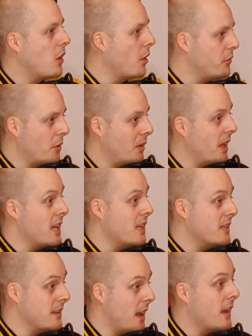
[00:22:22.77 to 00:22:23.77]
gone to playing
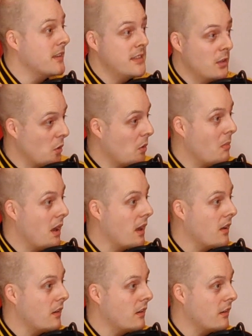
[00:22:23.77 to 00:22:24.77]
guitar, still come
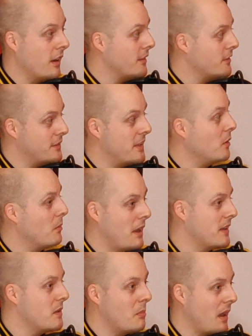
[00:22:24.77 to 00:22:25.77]
back and still managed yeah.